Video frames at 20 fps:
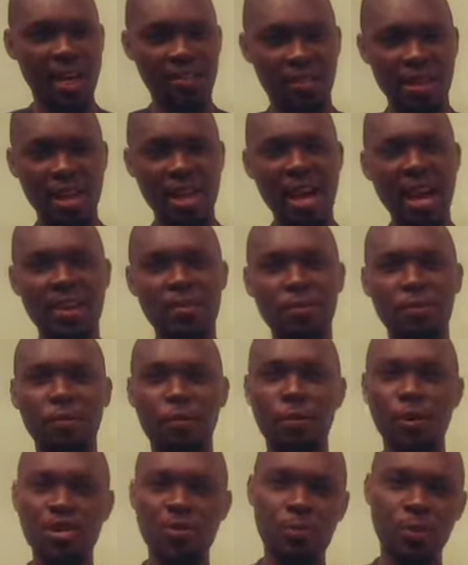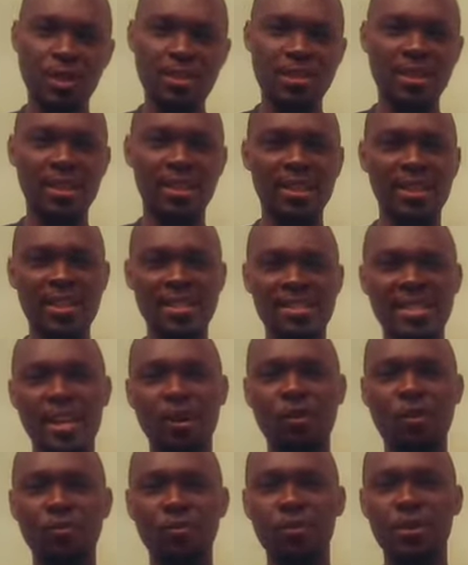They are the first person, the
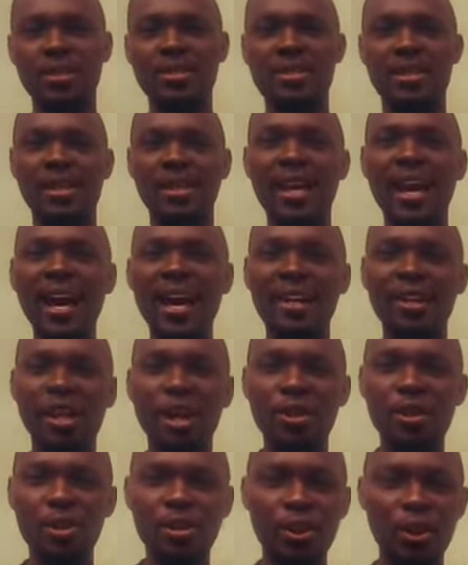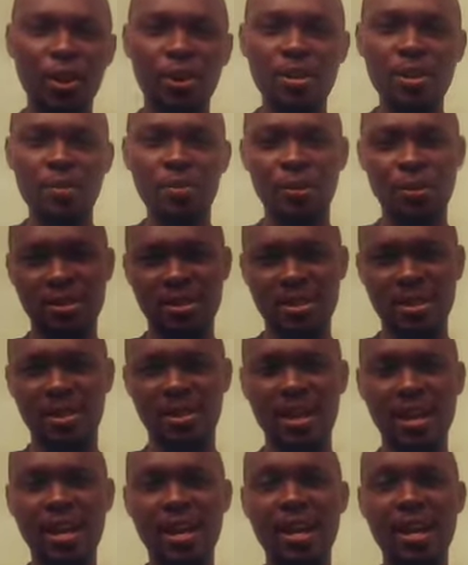second person, and the third person.